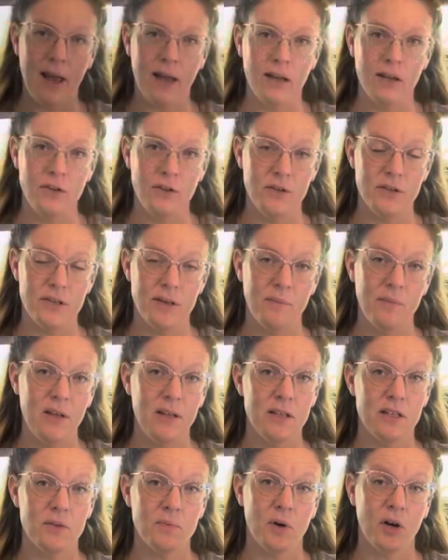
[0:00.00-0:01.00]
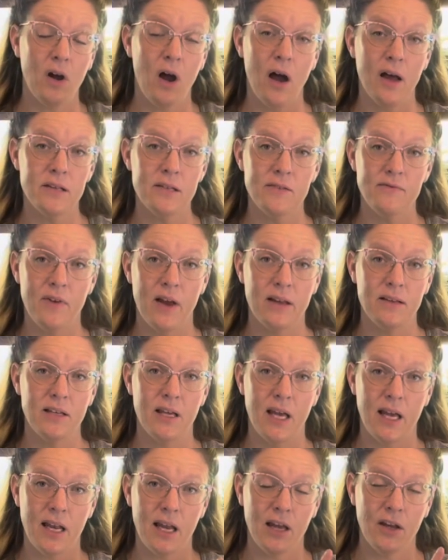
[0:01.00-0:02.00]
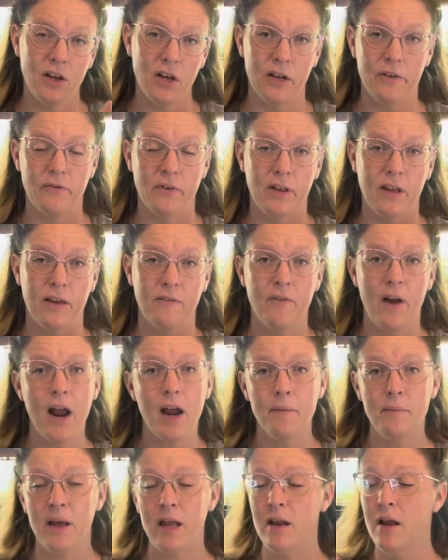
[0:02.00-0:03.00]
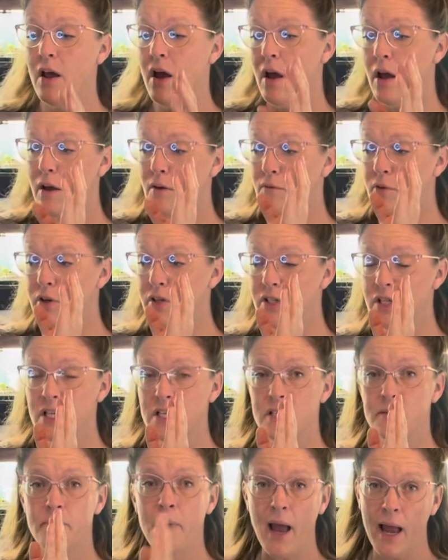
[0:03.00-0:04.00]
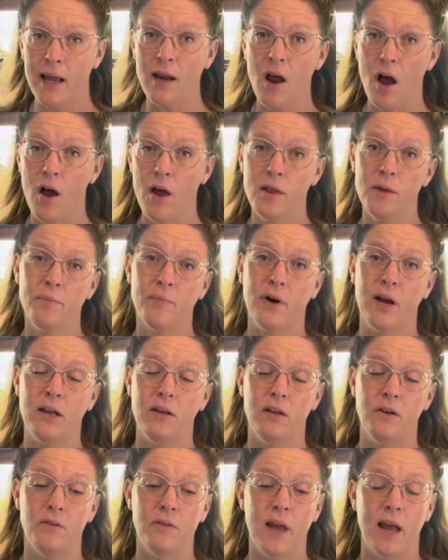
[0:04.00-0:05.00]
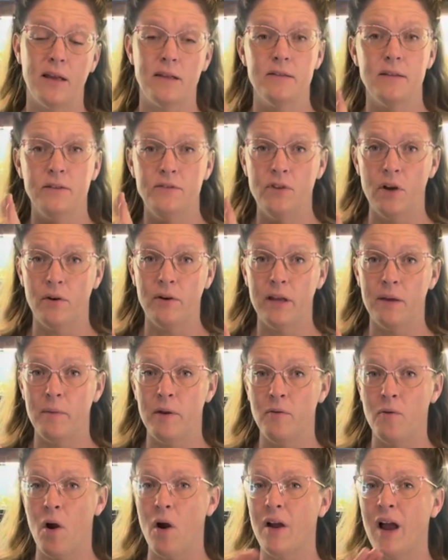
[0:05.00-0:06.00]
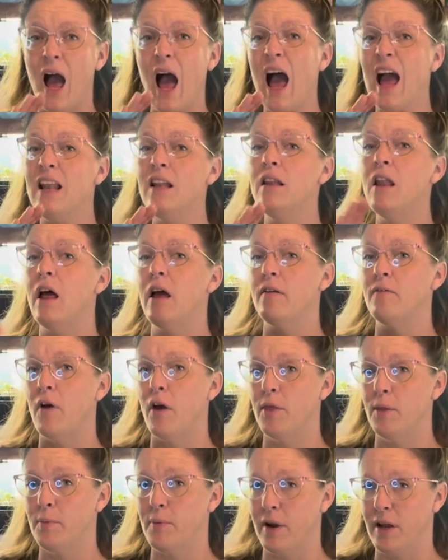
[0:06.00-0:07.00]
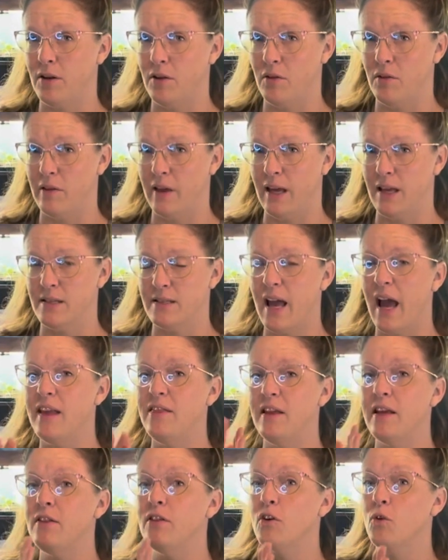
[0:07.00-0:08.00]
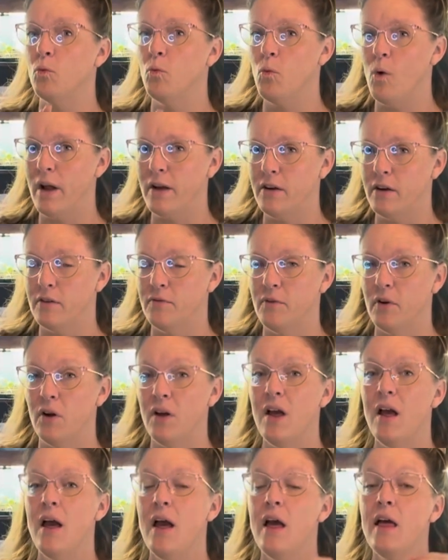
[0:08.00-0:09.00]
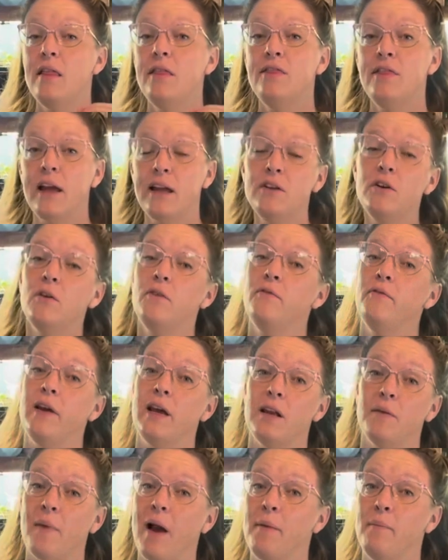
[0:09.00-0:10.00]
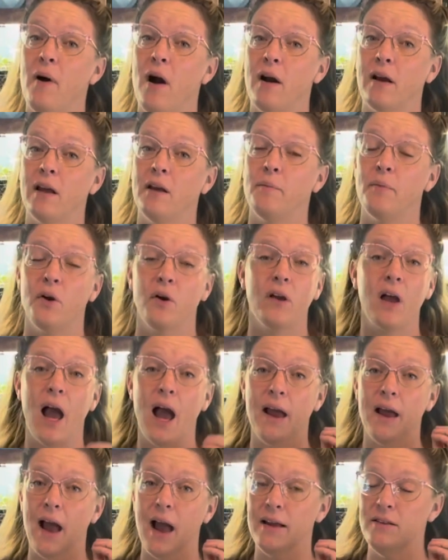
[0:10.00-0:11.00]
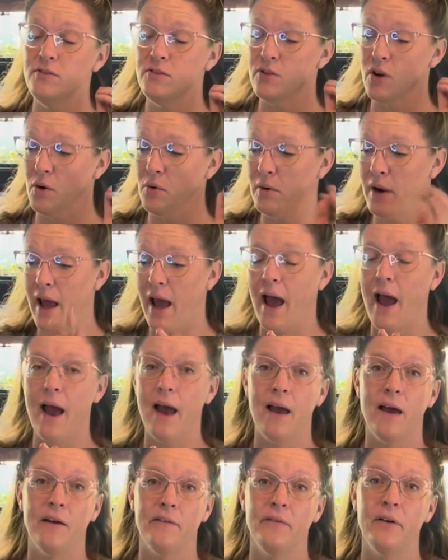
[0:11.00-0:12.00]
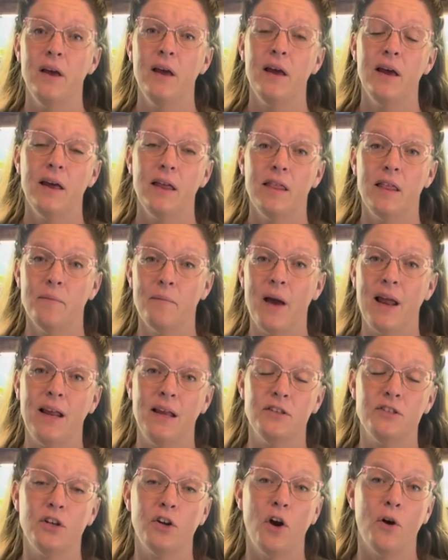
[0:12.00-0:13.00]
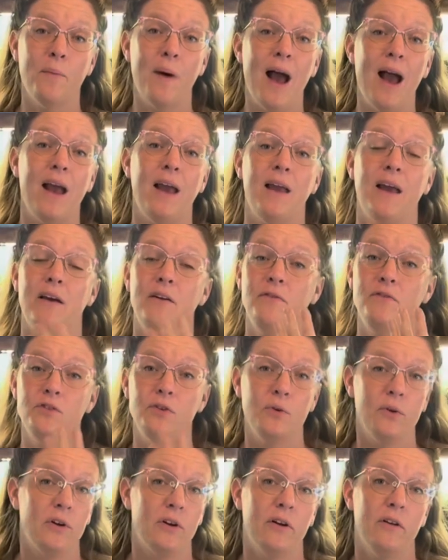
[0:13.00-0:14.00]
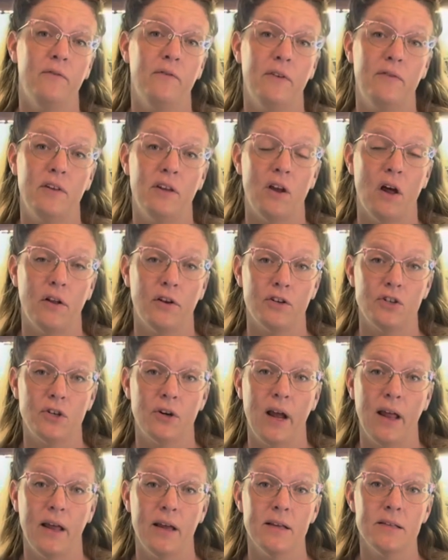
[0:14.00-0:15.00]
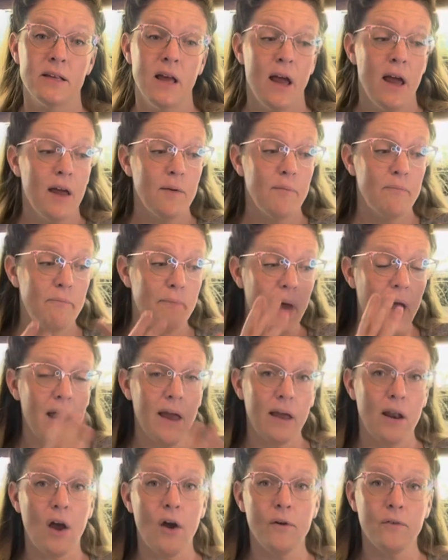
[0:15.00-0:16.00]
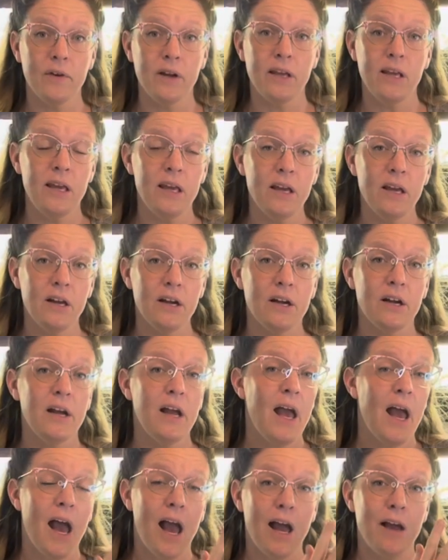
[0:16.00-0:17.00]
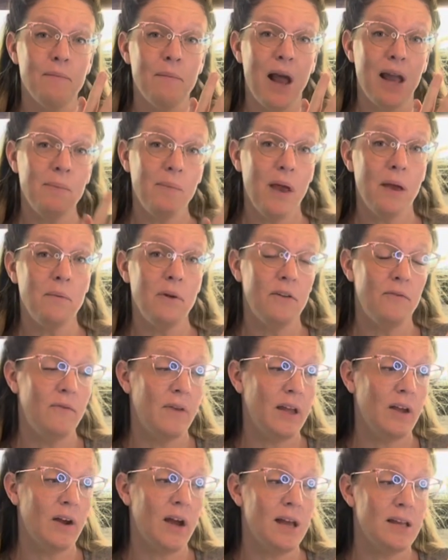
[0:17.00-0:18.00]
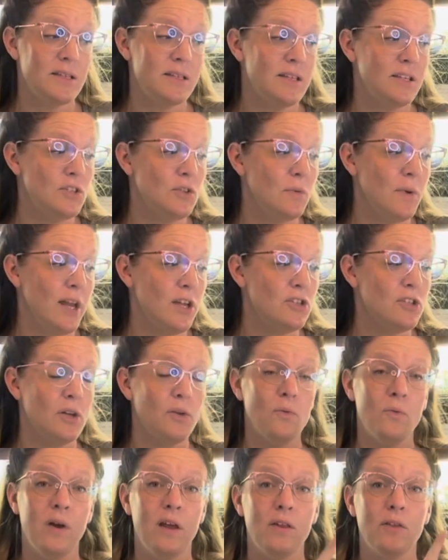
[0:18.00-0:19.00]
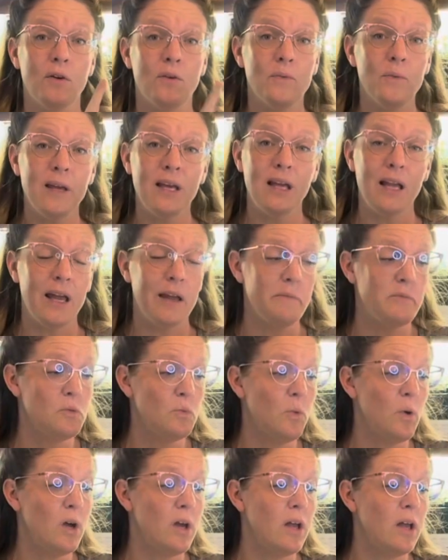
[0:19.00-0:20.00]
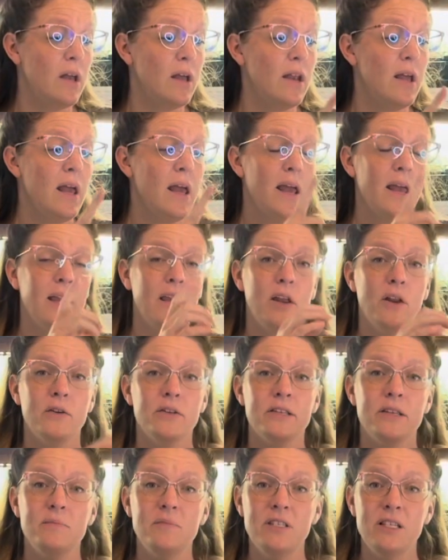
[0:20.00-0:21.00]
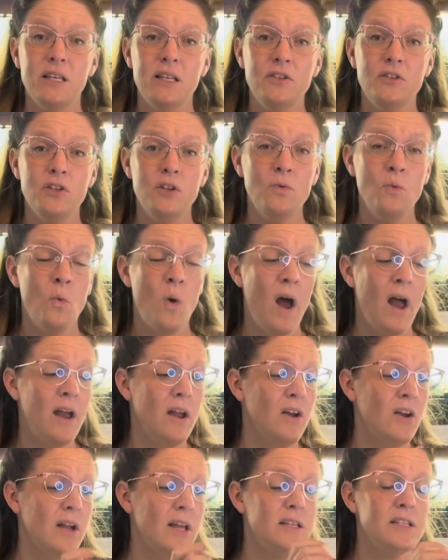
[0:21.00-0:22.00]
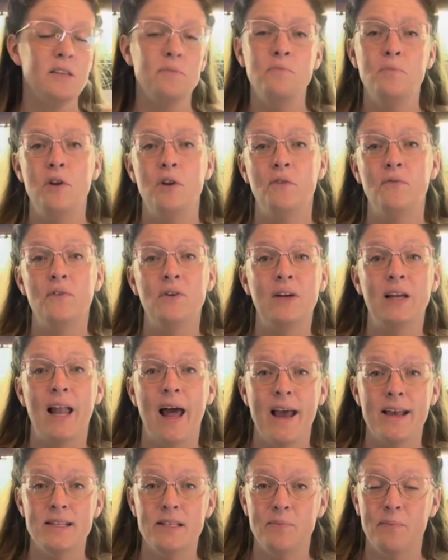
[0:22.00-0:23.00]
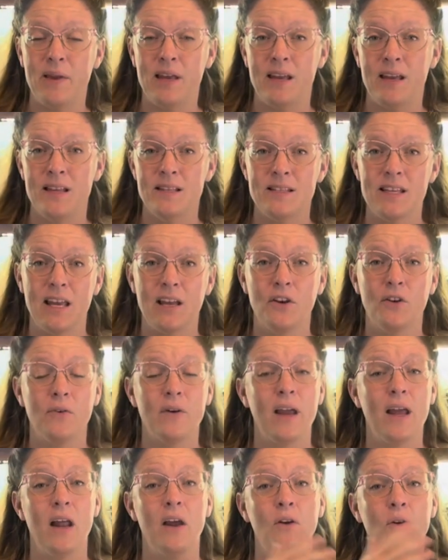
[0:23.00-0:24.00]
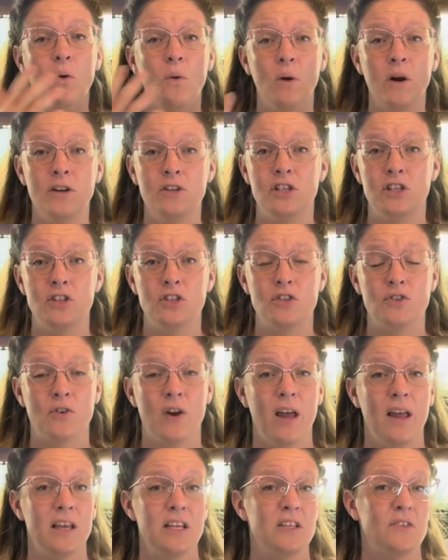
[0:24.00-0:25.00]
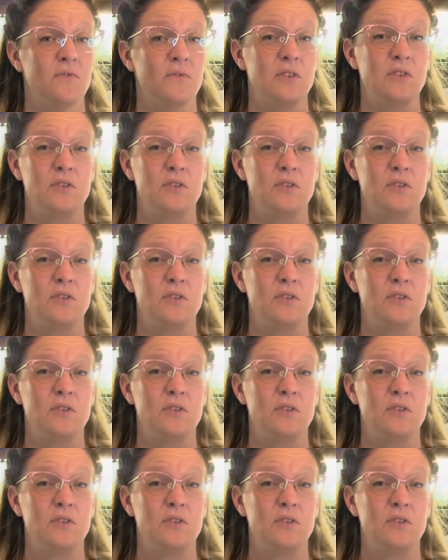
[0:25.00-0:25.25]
I can do something that's more cost effective and good for the environment versus buying all the brand new things? So don't get me wrong, I love all the brand new things. I think they're wonderful. They don't fit in my pocketbook. I don't have the money to go buy a $250 trellis. But over here, I might be able to figure out a situation with reclaimed wood, you know, some tension wire and some beautiful glass beads and create a gorgeous trellis for